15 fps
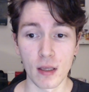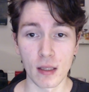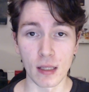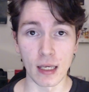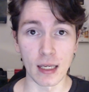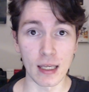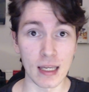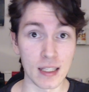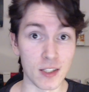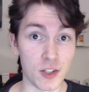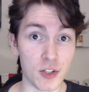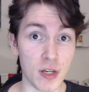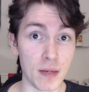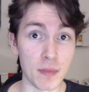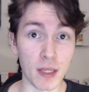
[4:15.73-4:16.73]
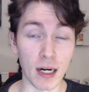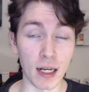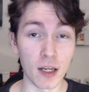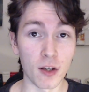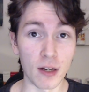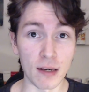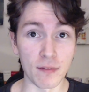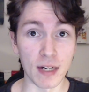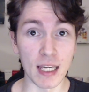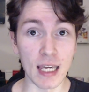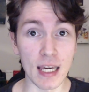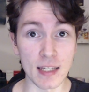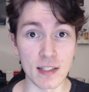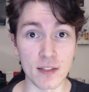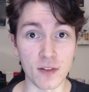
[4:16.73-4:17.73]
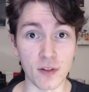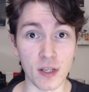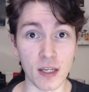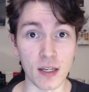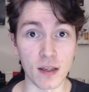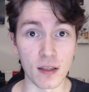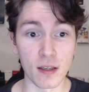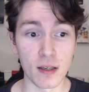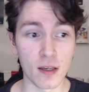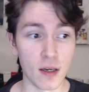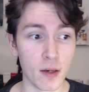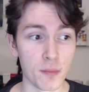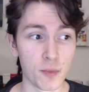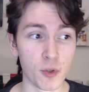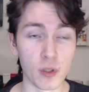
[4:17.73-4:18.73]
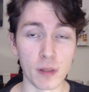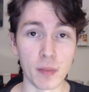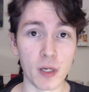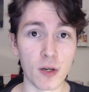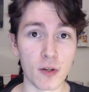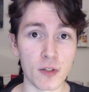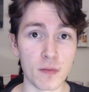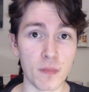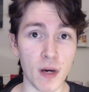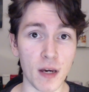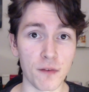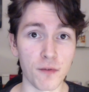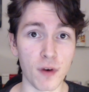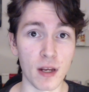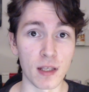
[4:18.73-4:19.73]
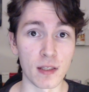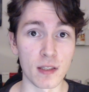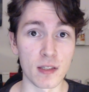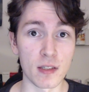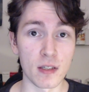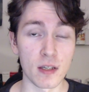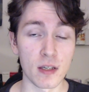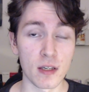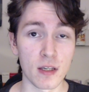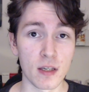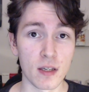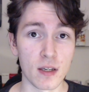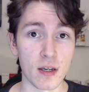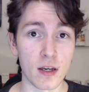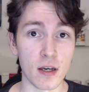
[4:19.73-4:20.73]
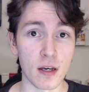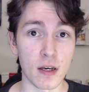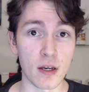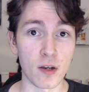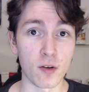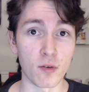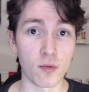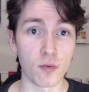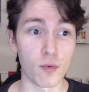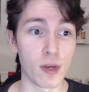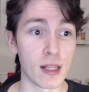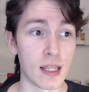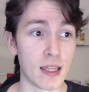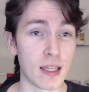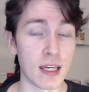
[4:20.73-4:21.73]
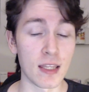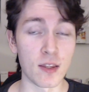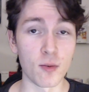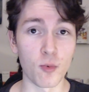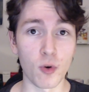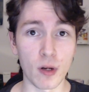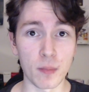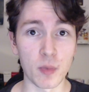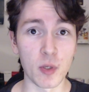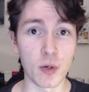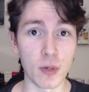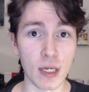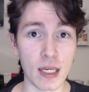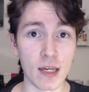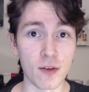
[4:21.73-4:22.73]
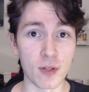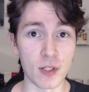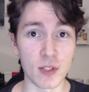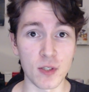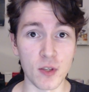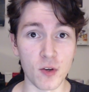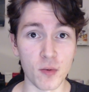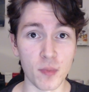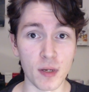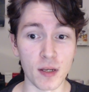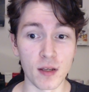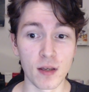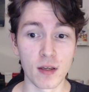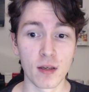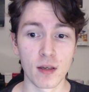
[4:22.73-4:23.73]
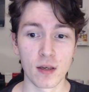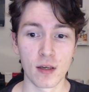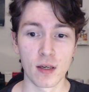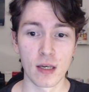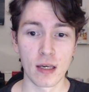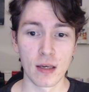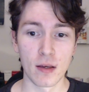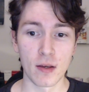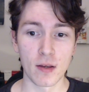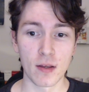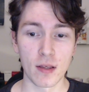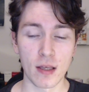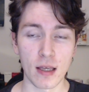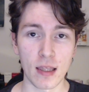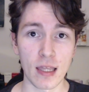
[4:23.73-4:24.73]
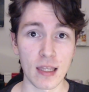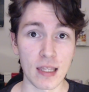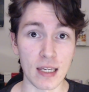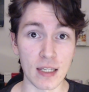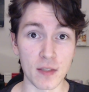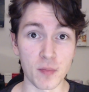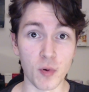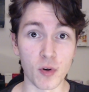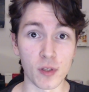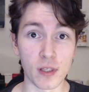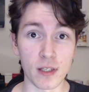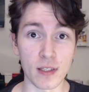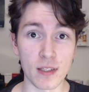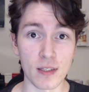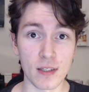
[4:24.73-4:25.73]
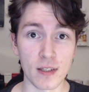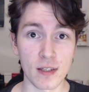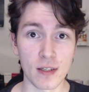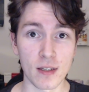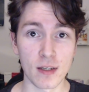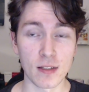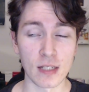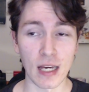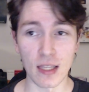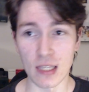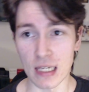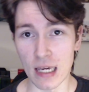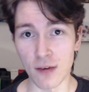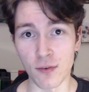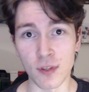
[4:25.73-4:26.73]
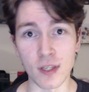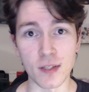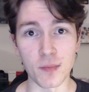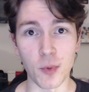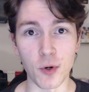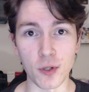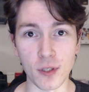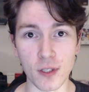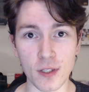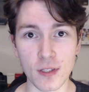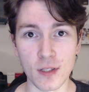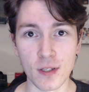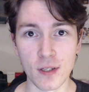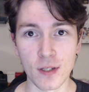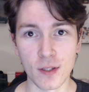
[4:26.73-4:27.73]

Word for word: Like, it's a shame that I can't have any guests on here, purely because my friends uh, really think that what I'm doing here is stupid. They think it's pointless, I think everything's pointless.